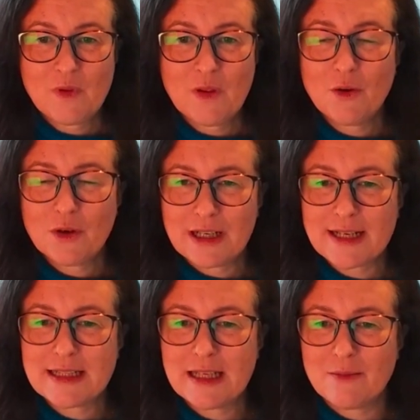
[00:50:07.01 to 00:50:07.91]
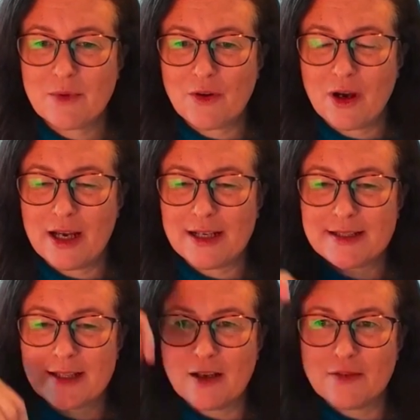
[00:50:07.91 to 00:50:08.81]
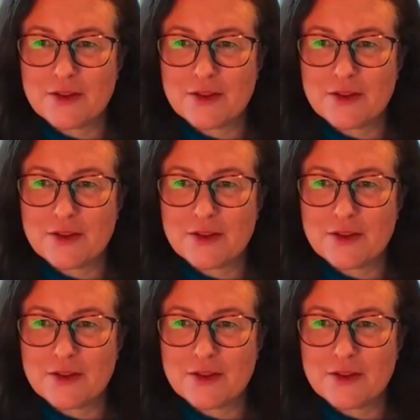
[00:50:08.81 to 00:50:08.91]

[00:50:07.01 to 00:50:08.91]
that you're connecting in with your higher self.